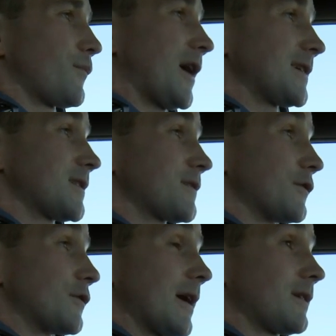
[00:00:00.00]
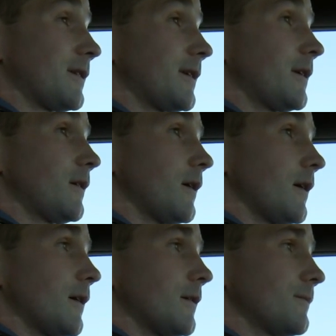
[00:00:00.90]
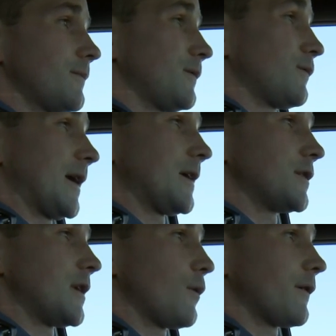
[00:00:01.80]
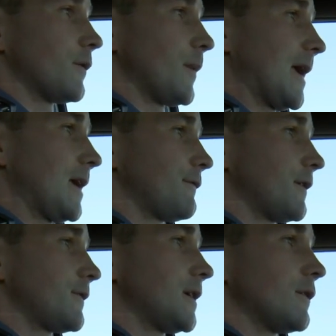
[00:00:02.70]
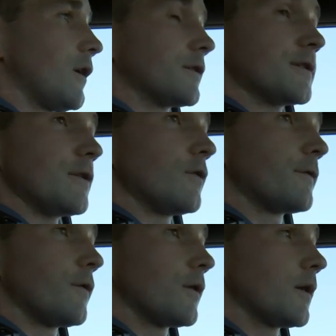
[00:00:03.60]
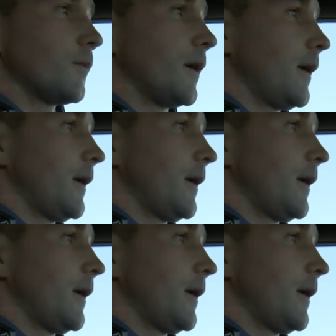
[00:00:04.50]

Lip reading: prices for dry cleaning range anywhere from $8, $15 a uniform.